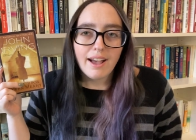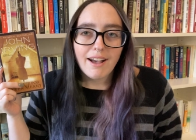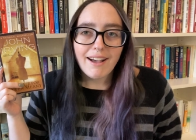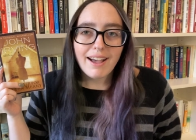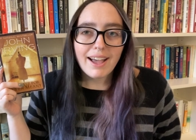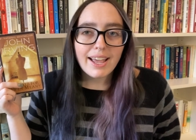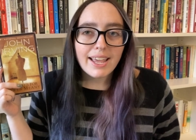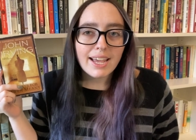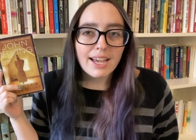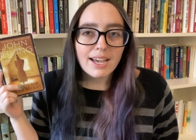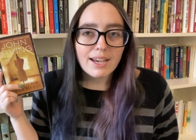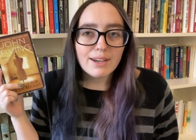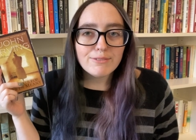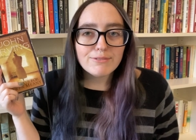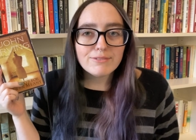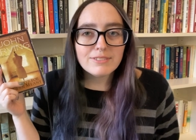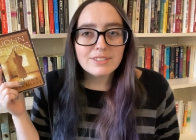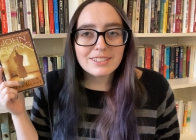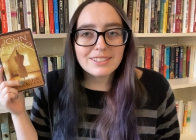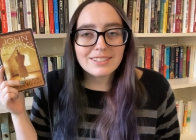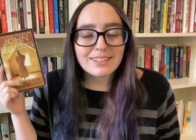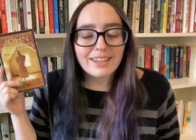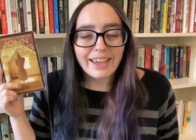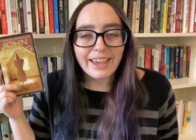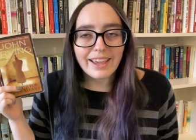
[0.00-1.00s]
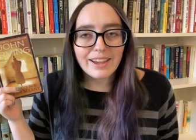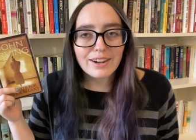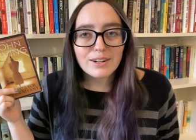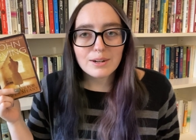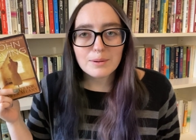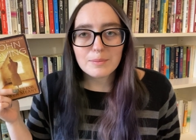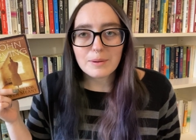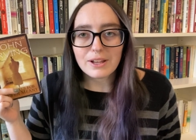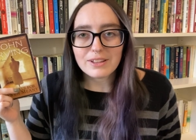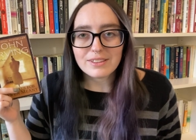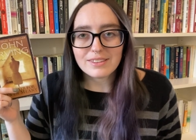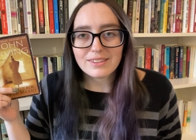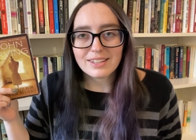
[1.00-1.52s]
I have to care
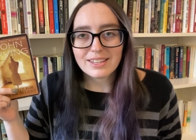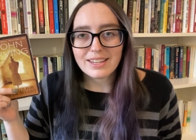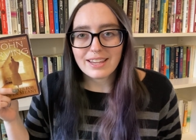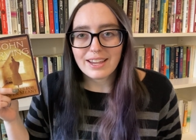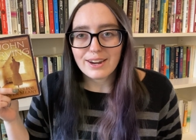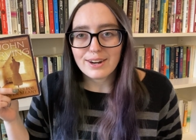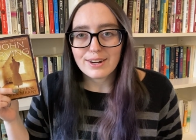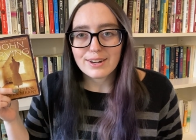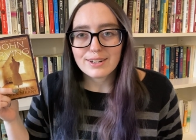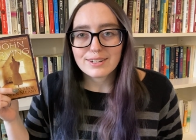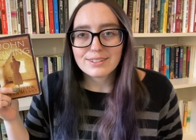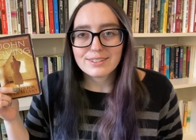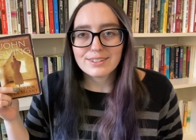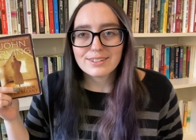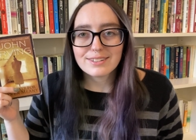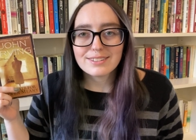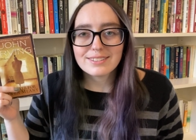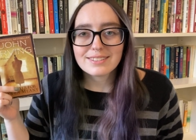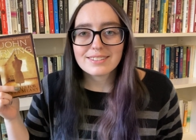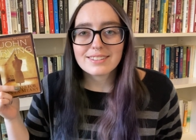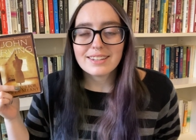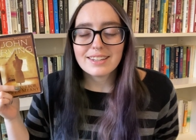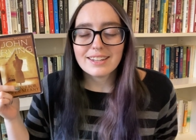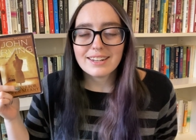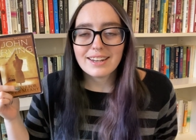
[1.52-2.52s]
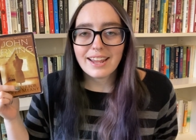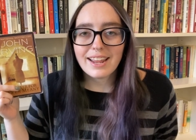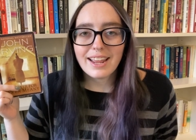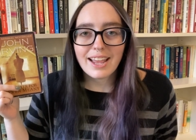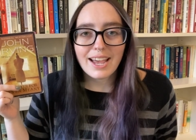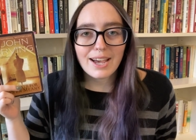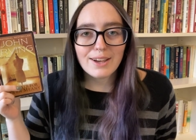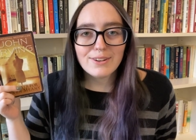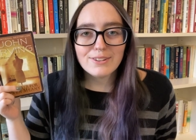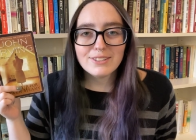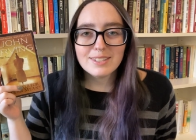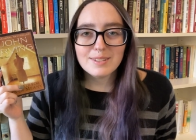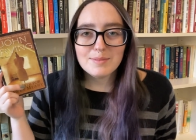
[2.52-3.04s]
about the characters and I
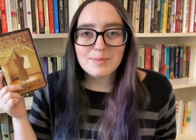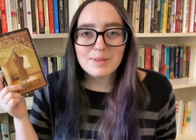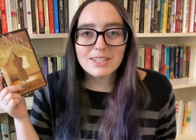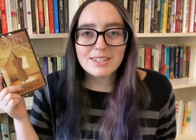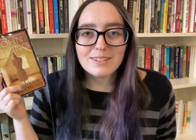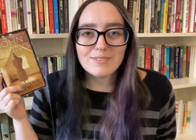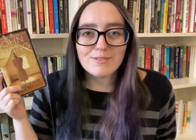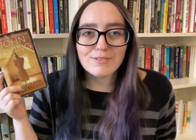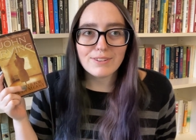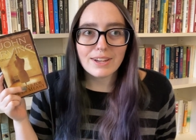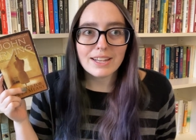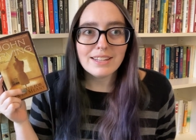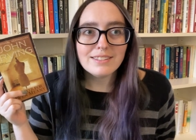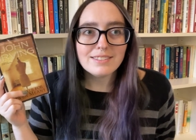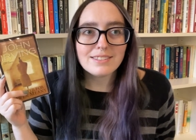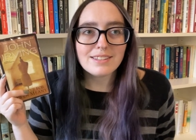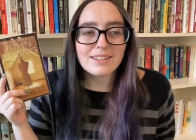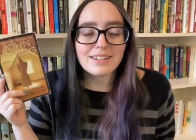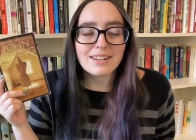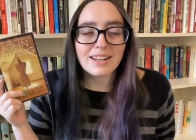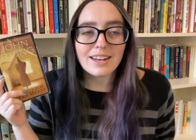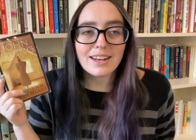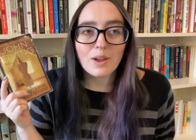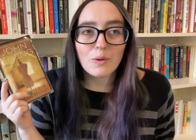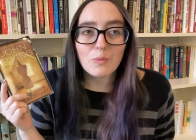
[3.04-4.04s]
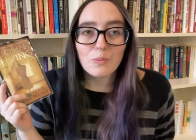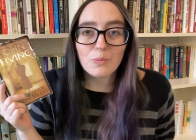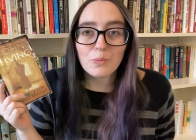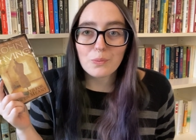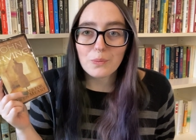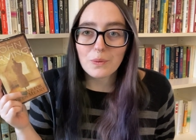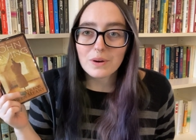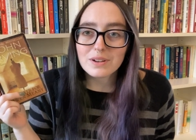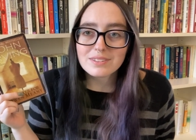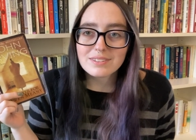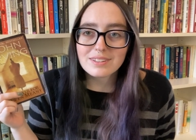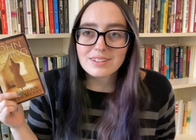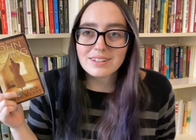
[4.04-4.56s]
have to be invested and I
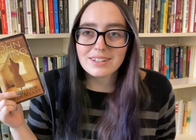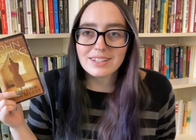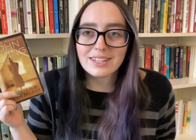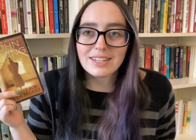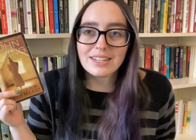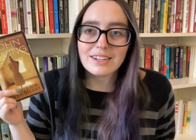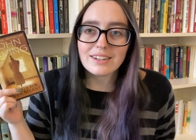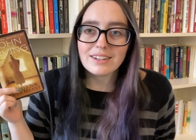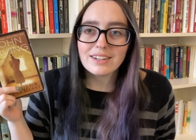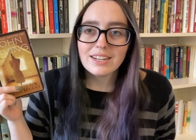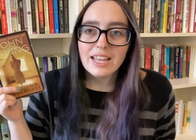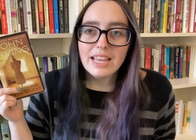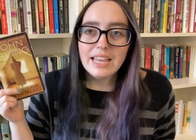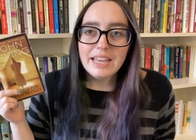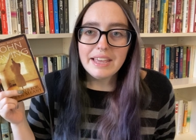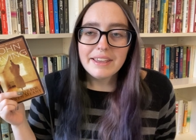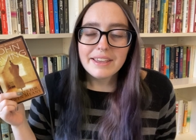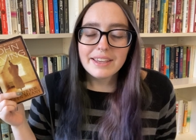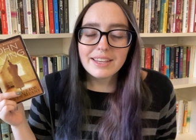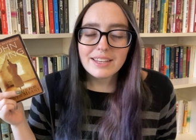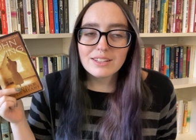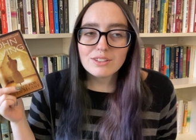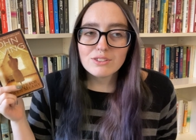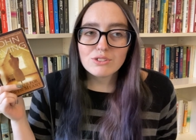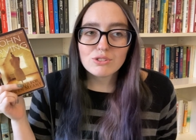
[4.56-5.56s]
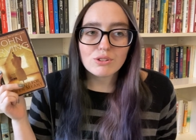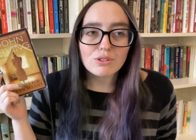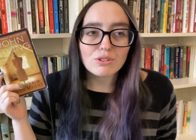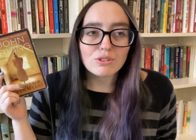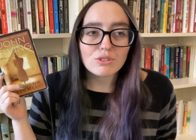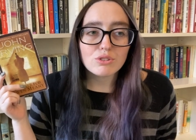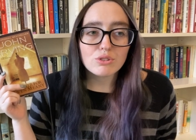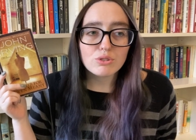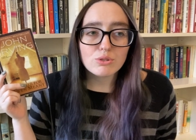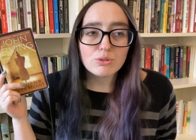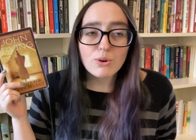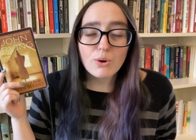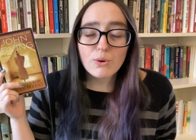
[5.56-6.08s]
wasn't here. It took
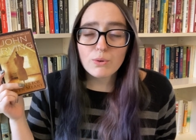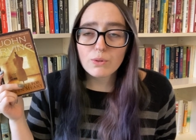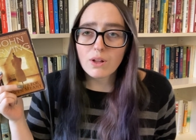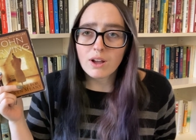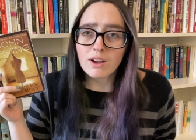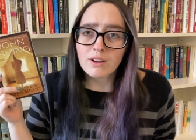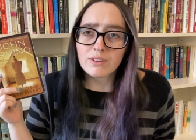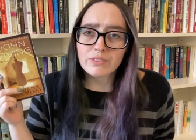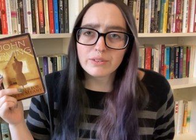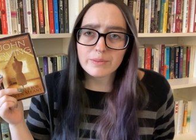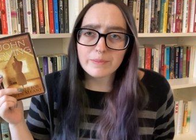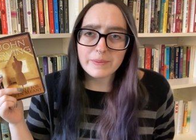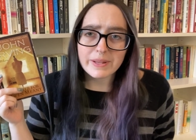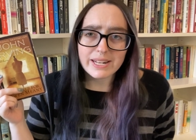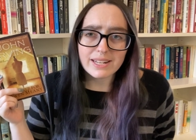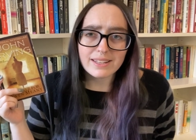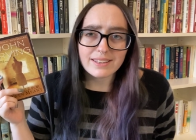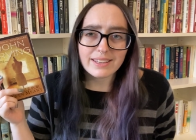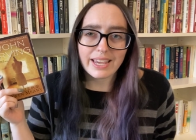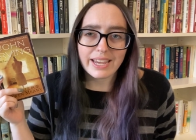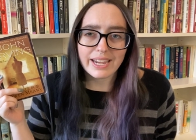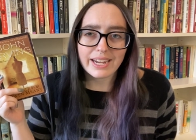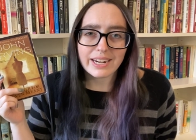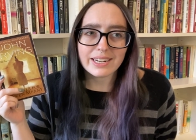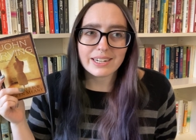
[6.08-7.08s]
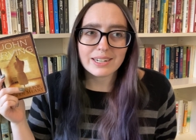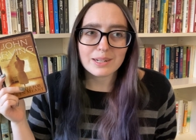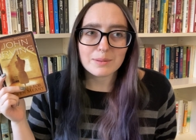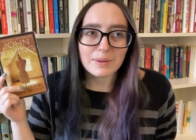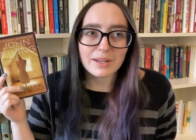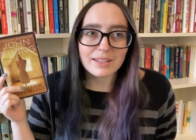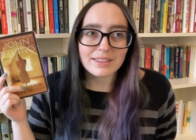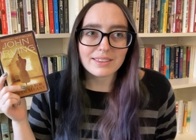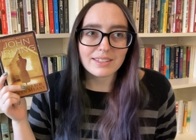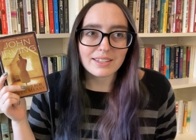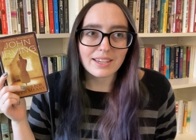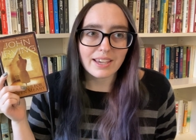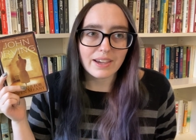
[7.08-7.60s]
so long for me to care
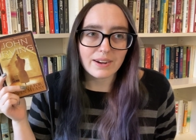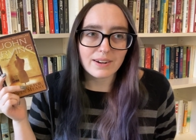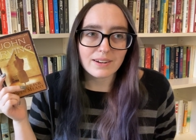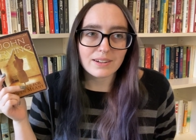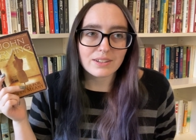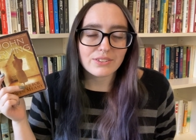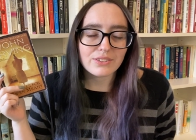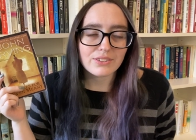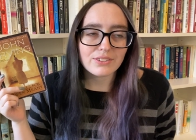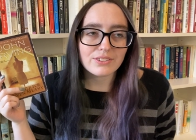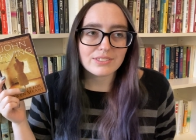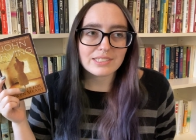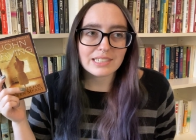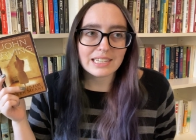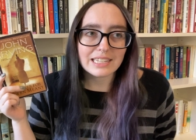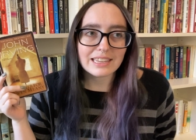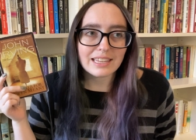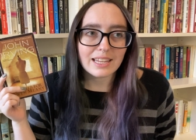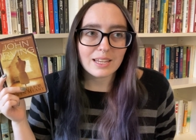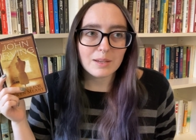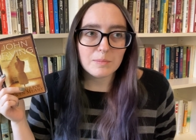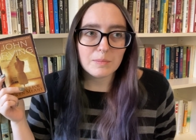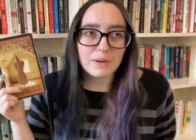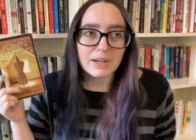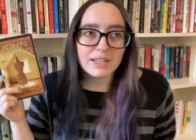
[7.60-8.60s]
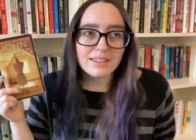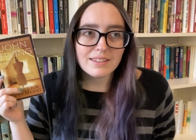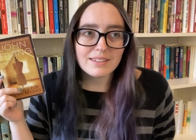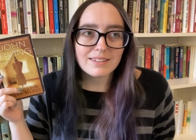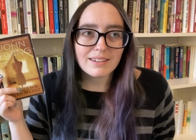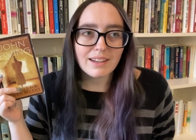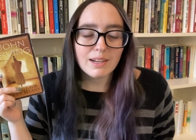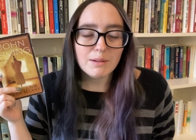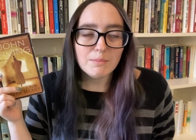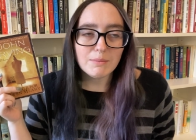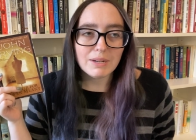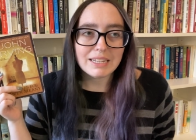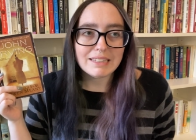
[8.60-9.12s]
about the characters and like by the
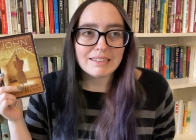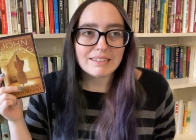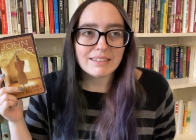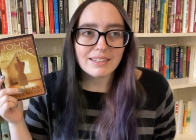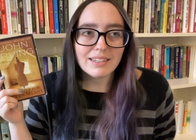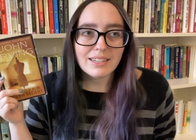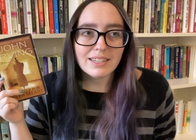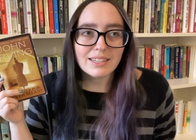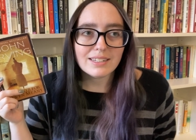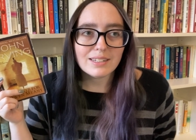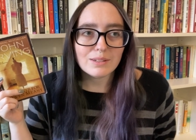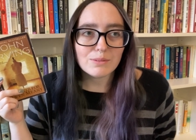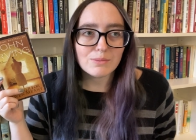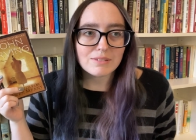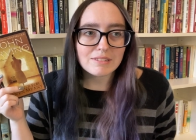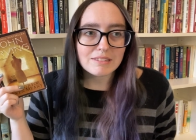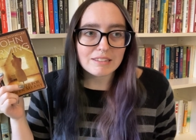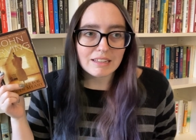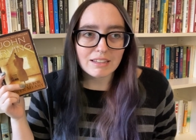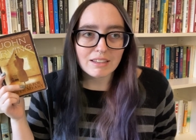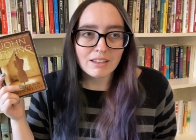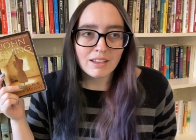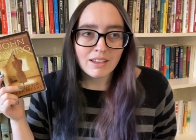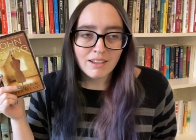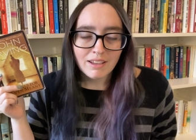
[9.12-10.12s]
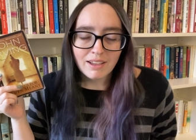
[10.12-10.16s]
time I did, it was like